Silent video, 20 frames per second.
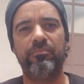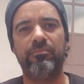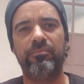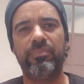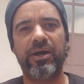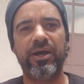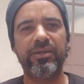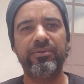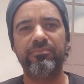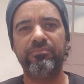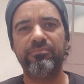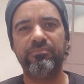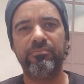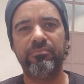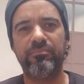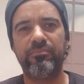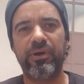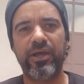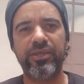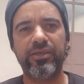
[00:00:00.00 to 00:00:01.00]
buy
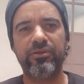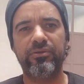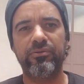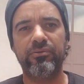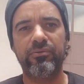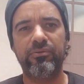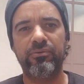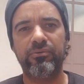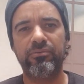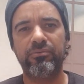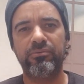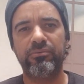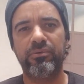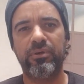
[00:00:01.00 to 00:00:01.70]
micro